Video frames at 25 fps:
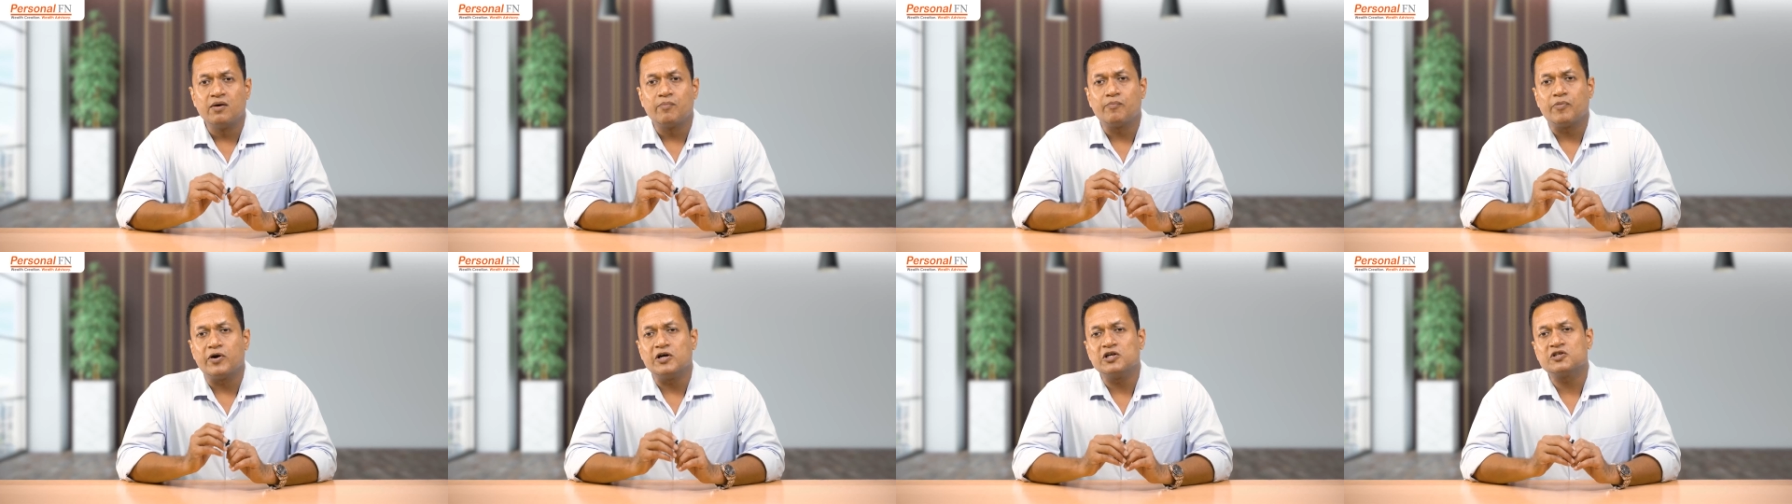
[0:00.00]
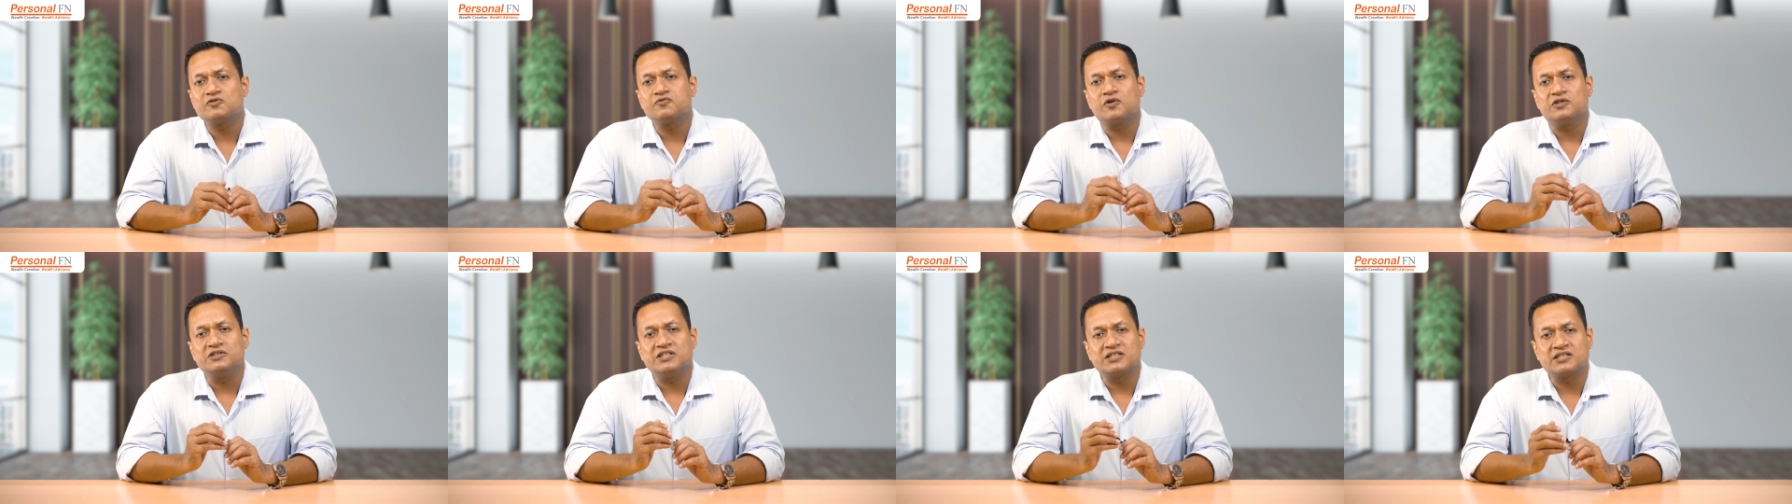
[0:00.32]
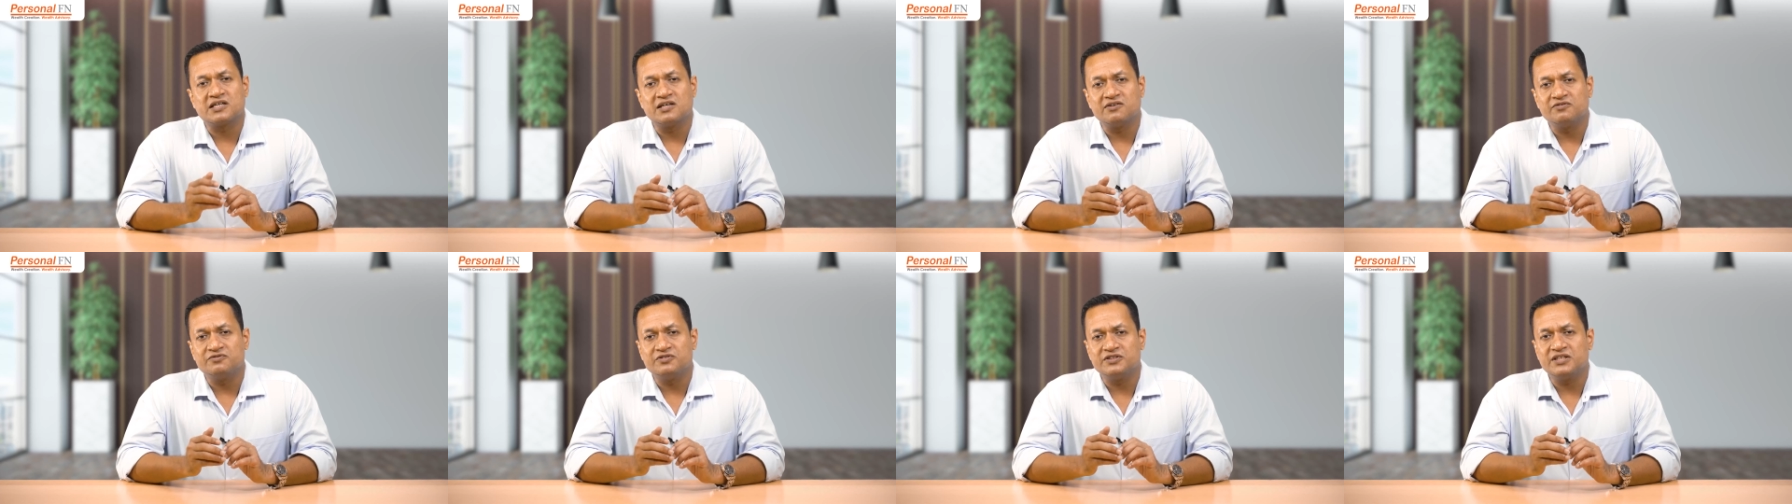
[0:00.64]
poised for
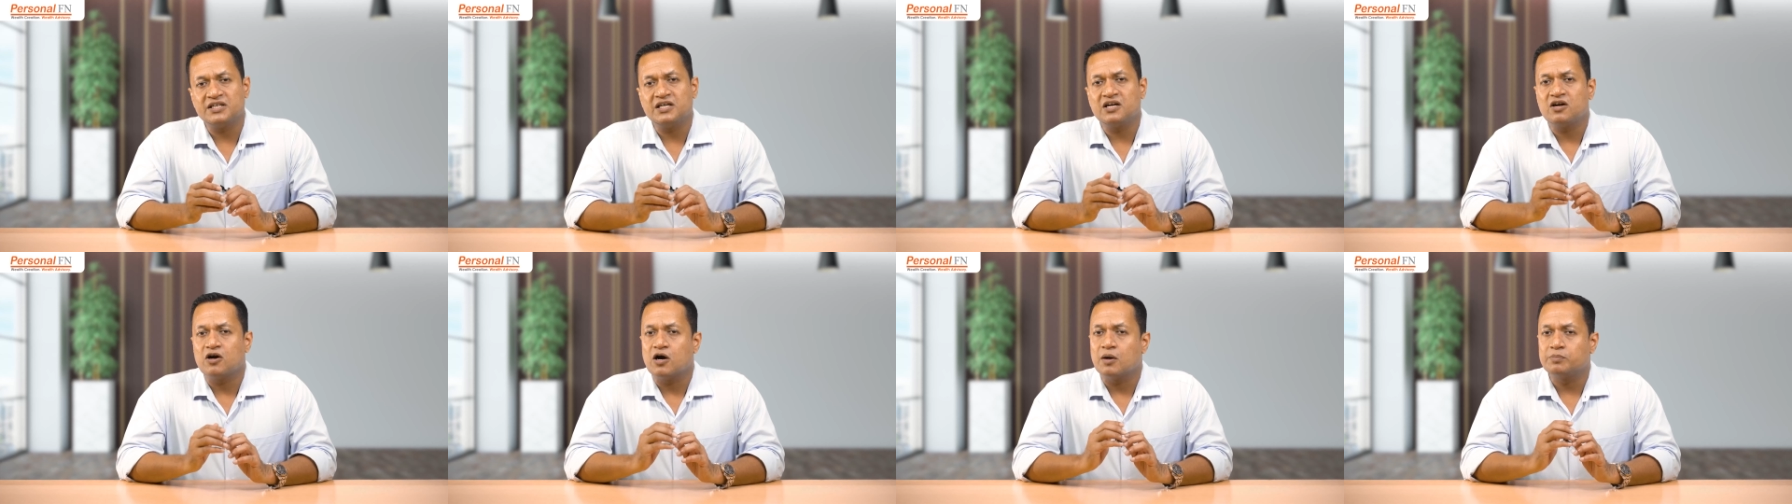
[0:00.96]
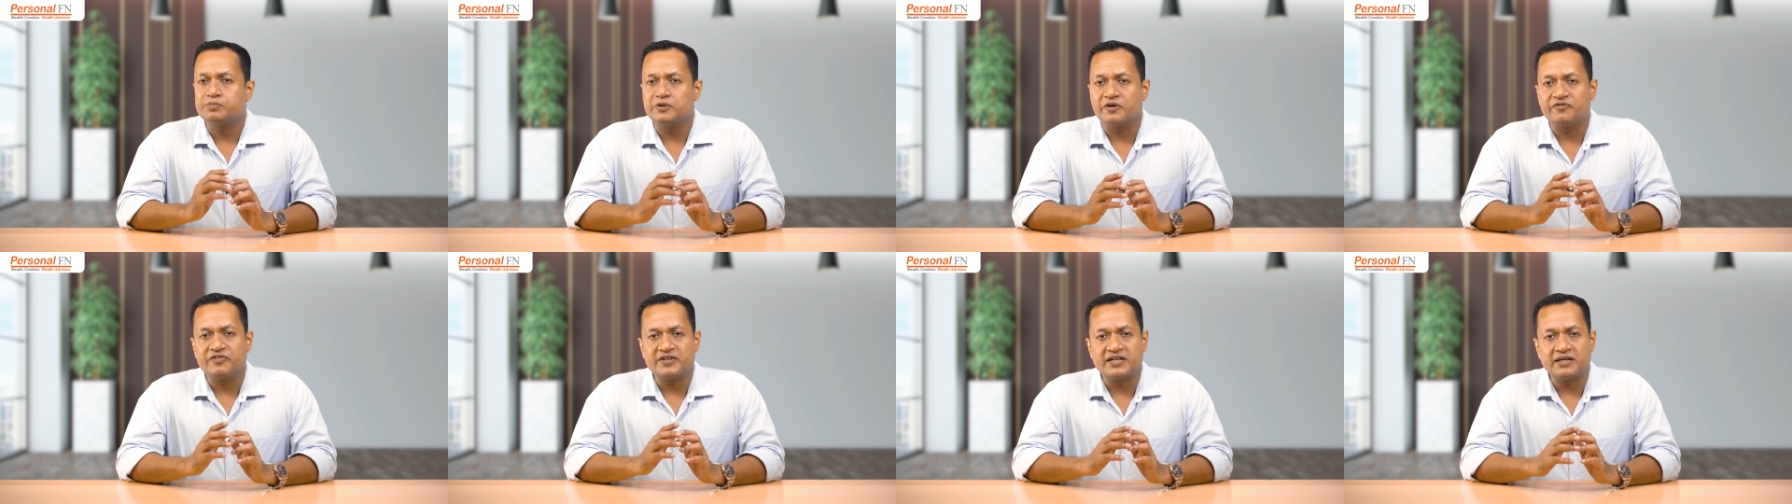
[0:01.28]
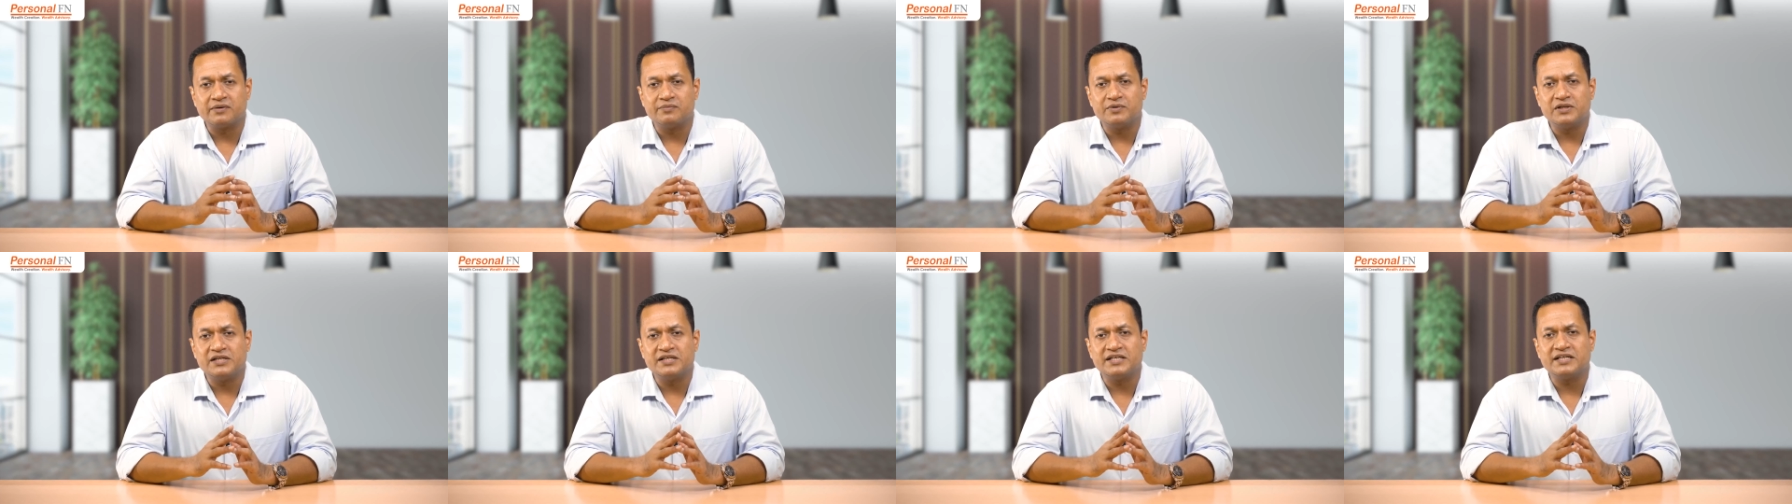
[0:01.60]
recovery or
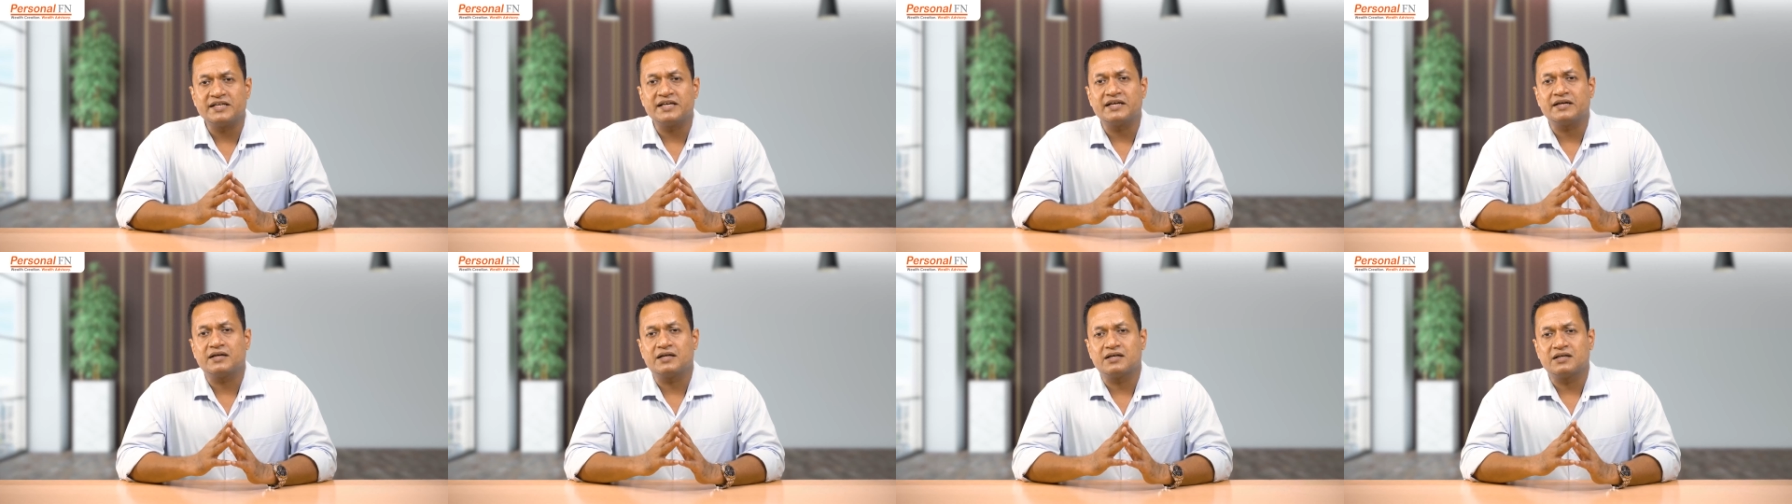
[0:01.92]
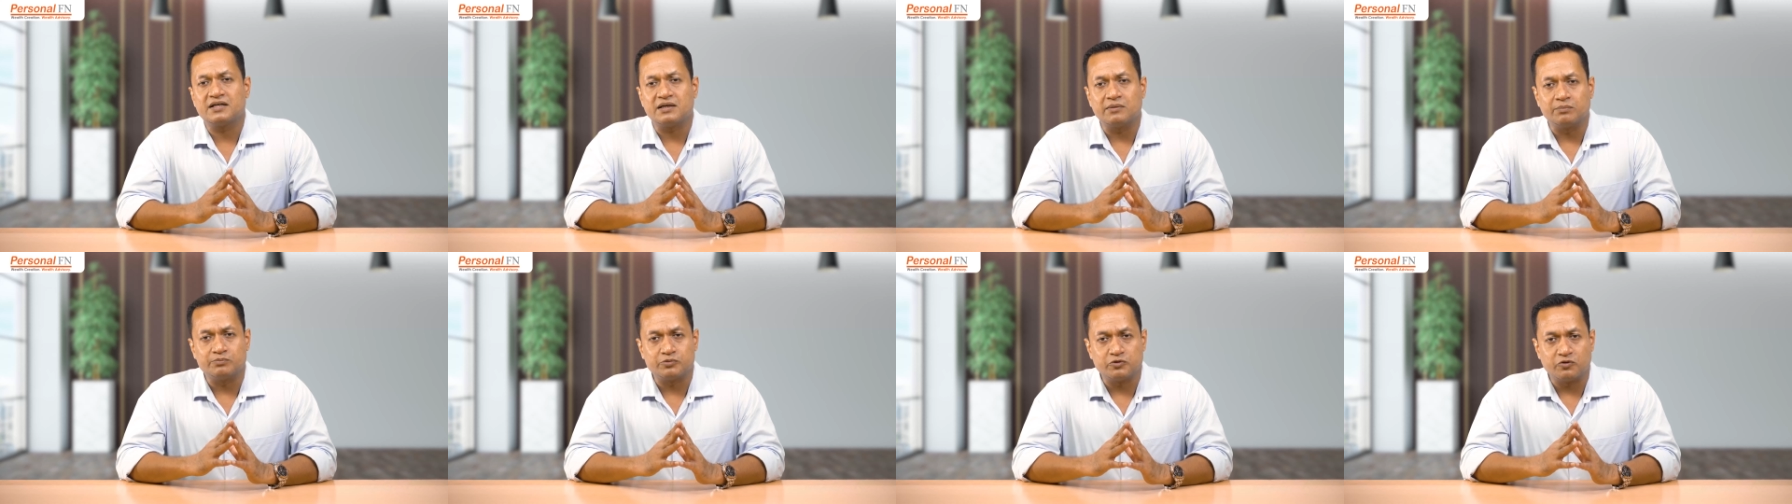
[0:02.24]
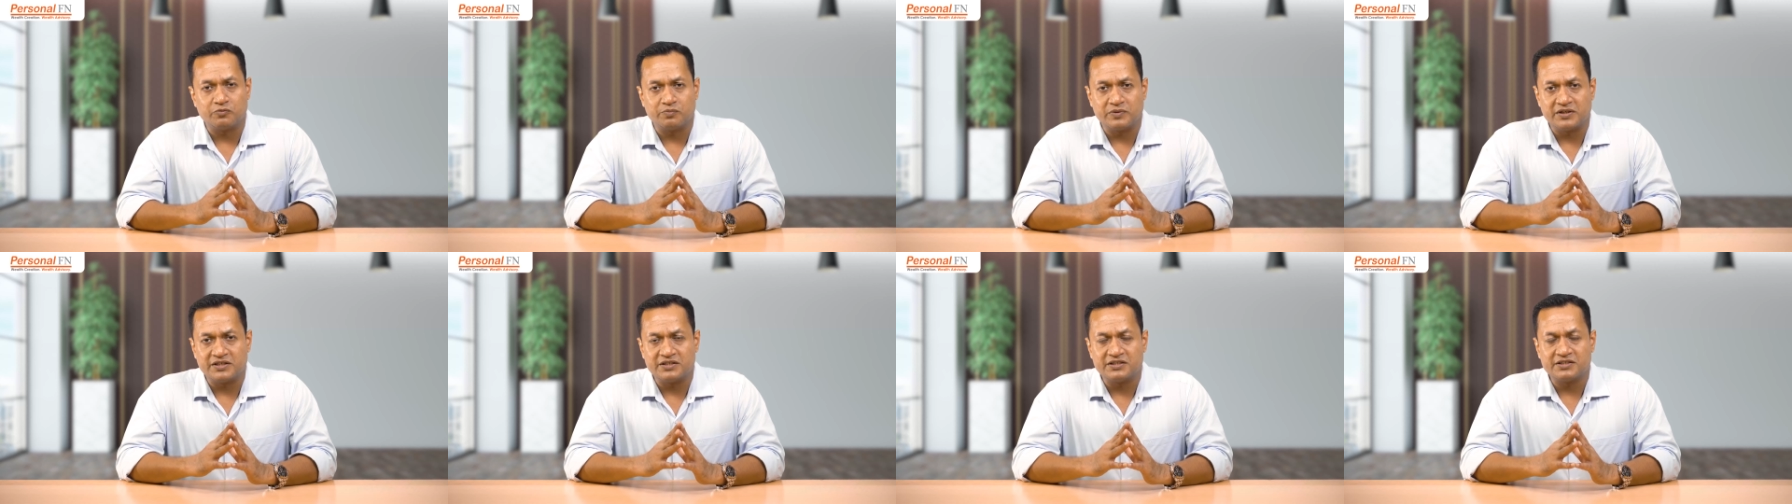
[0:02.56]
profitability
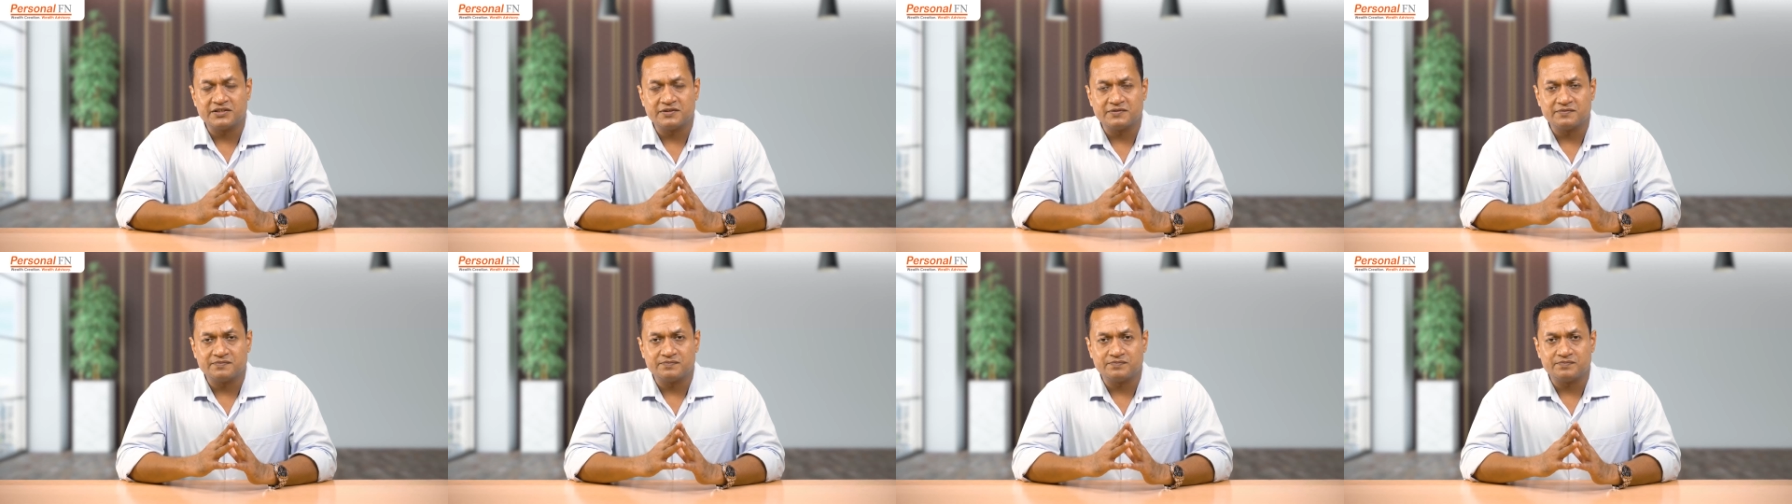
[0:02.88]
improvement.